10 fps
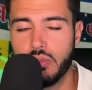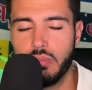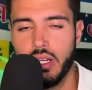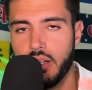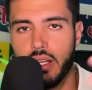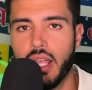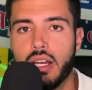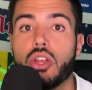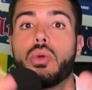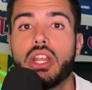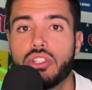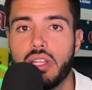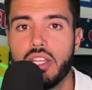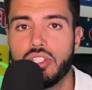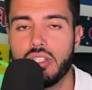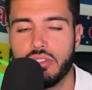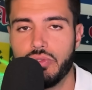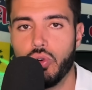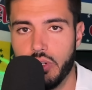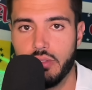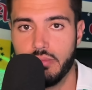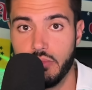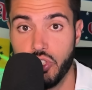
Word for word: But again, congratulations for